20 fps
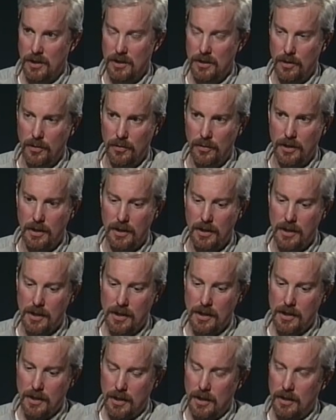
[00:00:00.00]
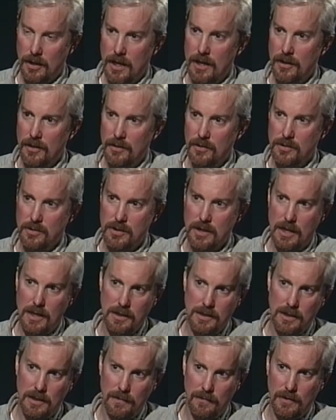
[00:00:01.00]
I know that a lot of those
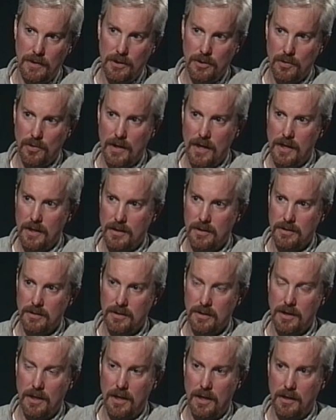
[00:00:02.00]
ATV tracks